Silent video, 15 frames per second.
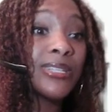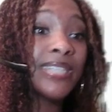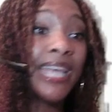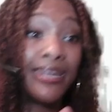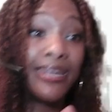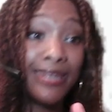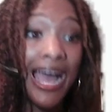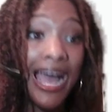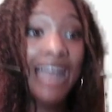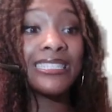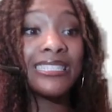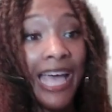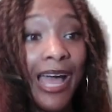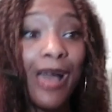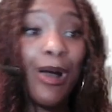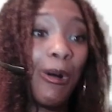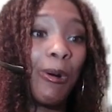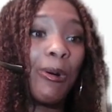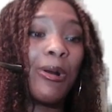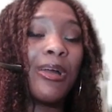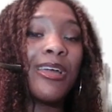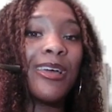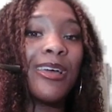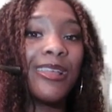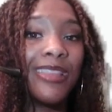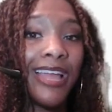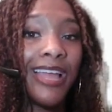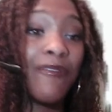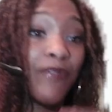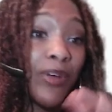cannot tell,
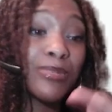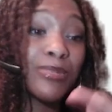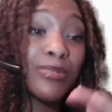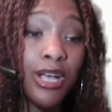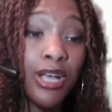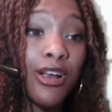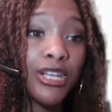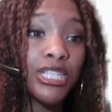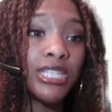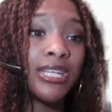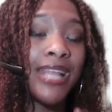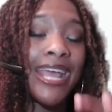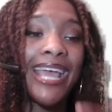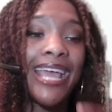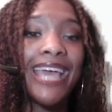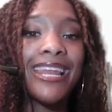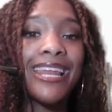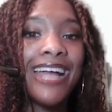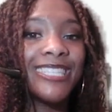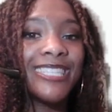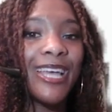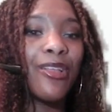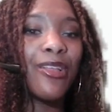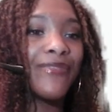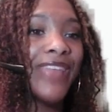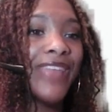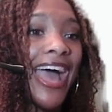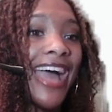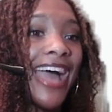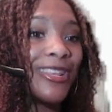from search, they cannot tell if
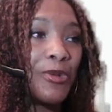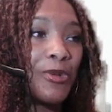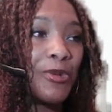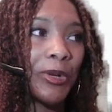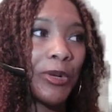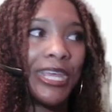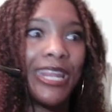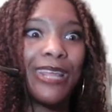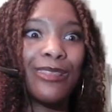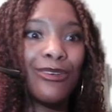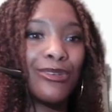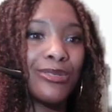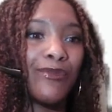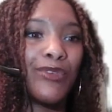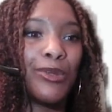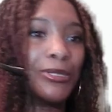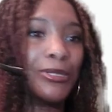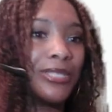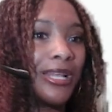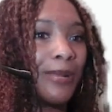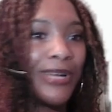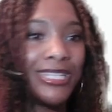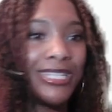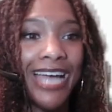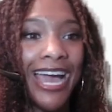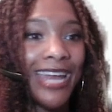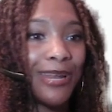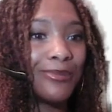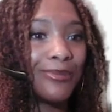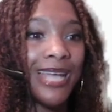that you are getting those reviews on a bunch of
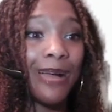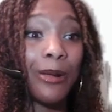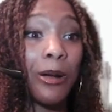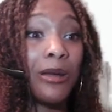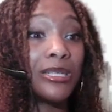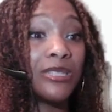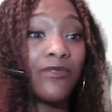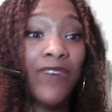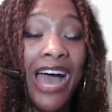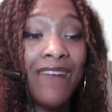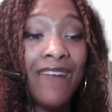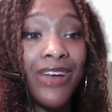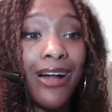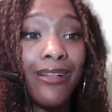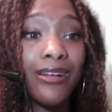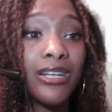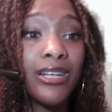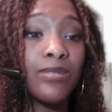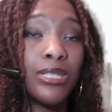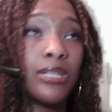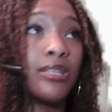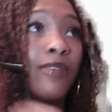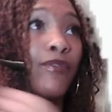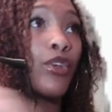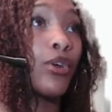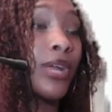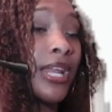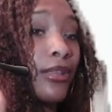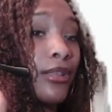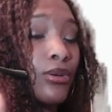items that cost $5 versus if you're
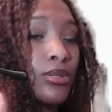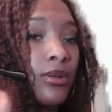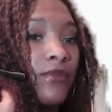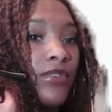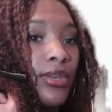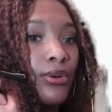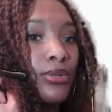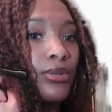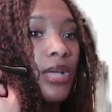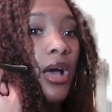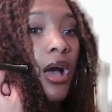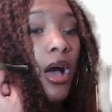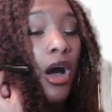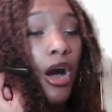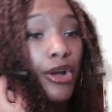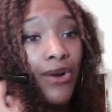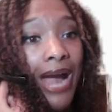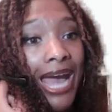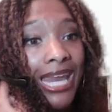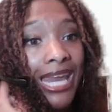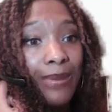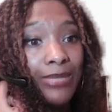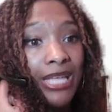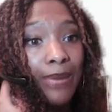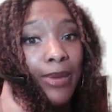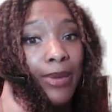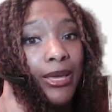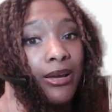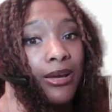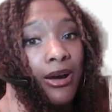getting those reviews on your items that
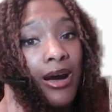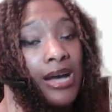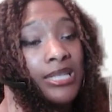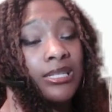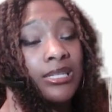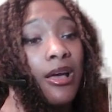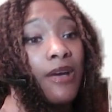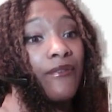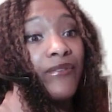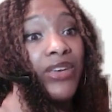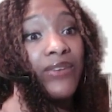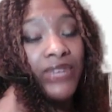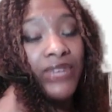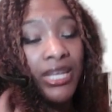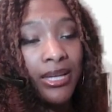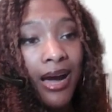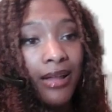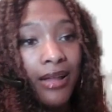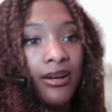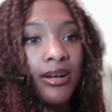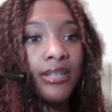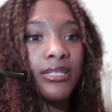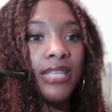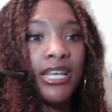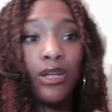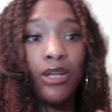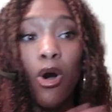maybe cost $50.